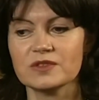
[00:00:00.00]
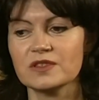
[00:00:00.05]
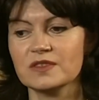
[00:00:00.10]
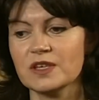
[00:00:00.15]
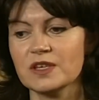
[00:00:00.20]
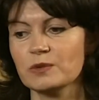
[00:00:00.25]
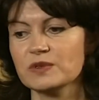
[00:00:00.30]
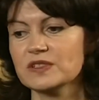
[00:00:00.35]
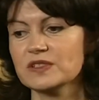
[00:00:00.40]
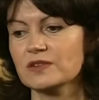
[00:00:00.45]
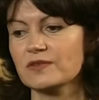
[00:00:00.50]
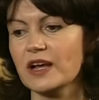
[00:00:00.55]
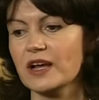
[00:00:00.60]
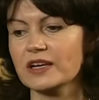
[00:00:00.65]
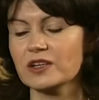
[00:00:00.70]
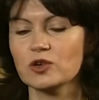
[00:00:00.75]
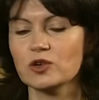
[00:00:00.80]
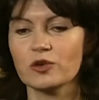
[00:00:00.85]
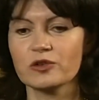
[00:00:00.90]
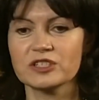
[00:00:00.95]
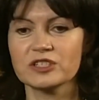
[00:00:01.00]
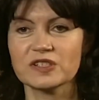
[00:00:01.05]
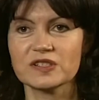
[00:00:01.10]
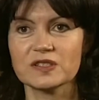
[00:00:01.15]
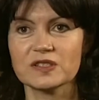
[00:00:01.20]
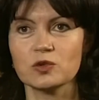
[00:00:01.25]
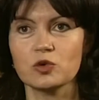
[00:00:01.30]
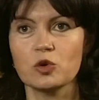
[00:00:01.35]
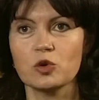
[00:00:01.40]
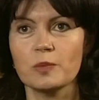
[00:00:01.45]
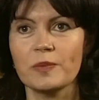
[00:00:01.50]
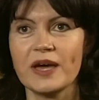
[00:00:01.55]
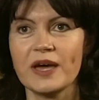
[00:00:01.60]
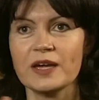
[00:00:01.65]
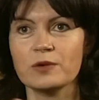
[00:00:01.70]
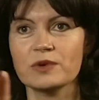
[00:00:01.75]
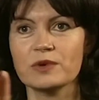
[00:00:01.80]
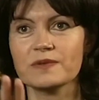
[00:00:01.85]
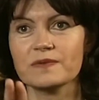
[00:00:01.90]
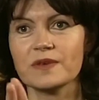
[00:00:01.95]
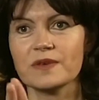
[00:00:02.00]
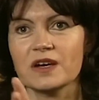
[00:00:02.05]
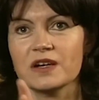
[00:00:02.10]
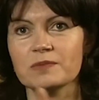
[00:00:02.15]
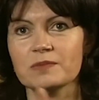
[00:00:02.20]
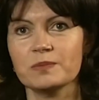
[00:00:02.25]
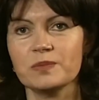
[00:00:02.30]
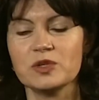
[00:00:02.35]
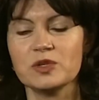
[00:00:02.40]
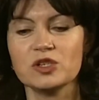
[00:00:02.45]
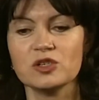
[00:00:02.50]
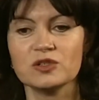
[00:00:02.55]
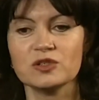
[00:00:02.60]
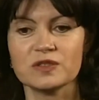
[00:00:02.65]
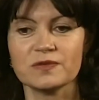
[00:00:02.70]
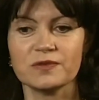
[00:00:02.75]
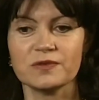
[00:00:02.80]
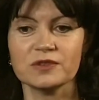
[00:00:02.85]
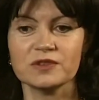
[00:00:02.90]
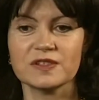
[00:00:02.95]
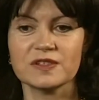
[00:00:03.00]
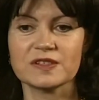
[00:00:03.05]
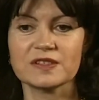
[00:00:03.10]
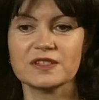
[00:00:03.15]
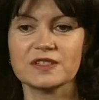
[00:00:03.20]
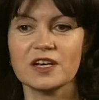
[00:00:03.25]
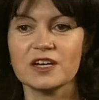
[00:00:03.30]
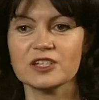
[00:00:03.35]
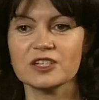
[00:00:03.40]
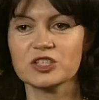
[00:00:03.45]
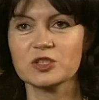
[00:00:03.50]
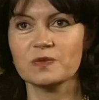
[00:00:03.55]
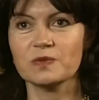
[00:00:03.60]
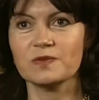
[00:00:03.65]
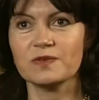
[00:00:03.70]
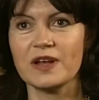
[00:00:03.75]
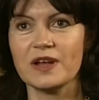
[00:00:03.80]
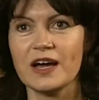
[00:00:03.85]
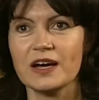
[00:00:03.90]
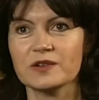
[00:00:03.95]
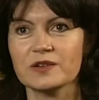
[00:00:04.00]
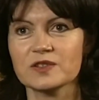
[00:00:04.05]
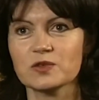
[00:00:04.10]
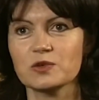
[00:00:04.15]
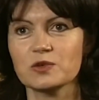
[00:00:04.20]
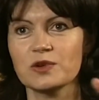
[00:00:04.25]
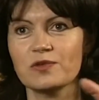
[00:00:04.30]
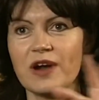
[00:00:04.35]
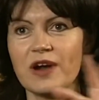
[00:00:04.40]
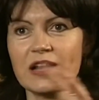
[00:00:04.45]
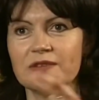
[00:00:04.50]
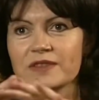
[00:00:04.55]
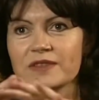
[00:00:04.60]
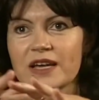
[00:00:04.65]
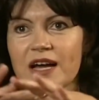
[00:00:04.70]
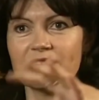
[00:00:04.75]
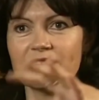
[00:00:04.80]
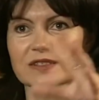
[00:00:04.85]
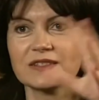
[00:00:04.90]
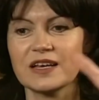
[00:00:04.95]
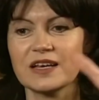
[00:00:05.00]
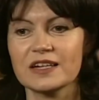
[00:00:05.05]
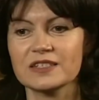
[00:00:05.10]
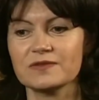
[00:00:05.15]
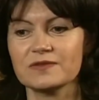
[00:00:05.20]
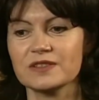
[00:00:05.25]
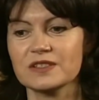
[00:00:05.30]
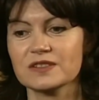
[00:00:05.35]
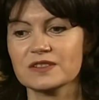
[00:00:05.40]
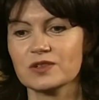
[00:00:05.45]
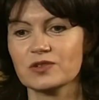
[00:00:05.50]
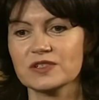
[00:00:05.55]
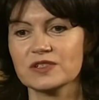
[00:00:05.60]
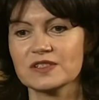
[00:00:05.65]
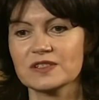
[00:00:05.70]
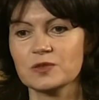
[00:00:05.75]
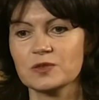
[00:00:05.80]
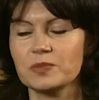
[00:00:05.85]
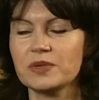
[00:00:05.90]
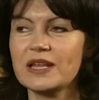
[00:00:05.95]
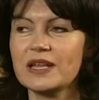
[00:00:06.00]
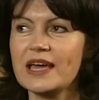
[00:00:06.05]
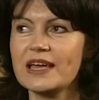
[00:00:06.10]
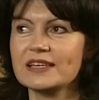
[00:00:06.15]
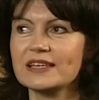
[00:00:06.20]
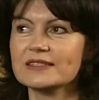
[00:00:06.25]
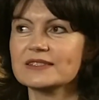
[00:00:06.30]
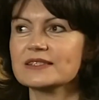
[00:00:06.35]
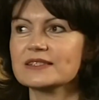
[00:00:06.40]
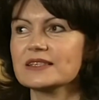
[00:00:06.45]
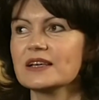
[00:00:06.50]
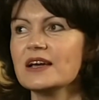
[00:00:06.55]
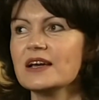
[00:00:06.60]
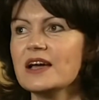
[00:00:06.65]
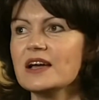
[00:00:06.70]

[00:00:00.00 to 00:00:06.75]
there was sort of like an orange sorbet with beautiful nasturtium flowers all around the outside of these crystal plates.